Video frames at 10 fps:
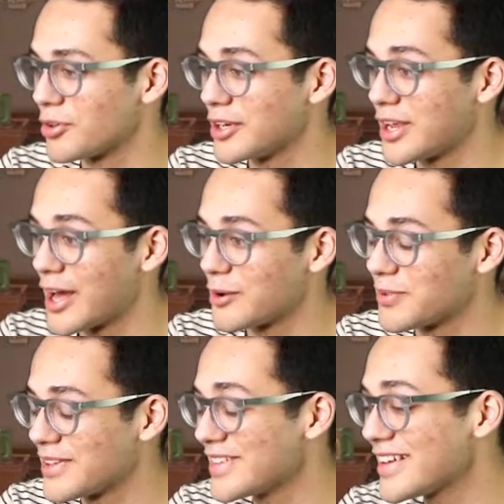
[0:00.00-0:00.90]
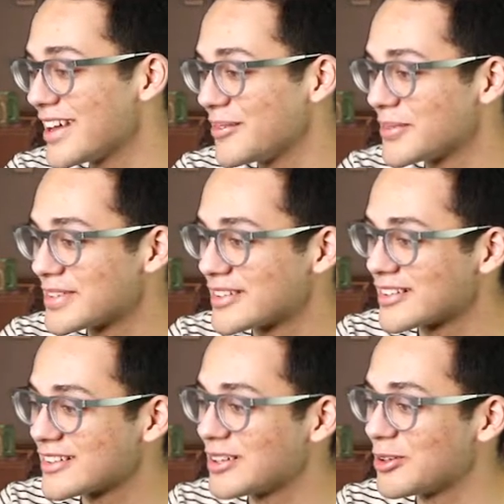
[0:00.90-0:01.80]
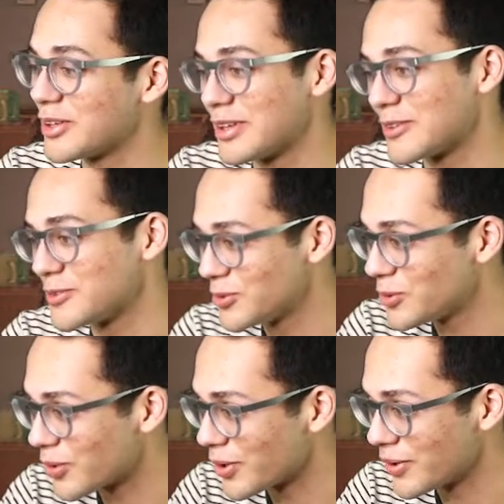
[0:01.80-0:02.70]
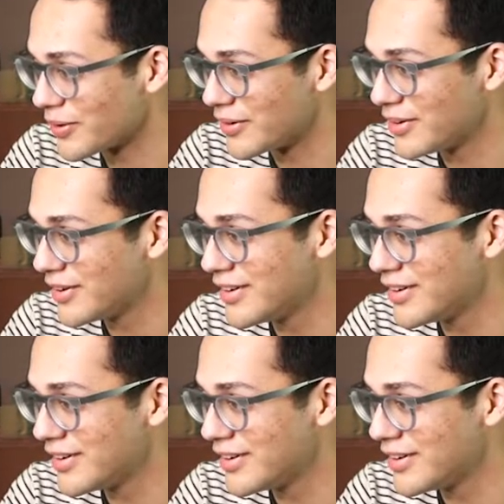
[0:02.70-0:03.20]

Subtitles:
learning how to play the game. This is clearly the tutorial.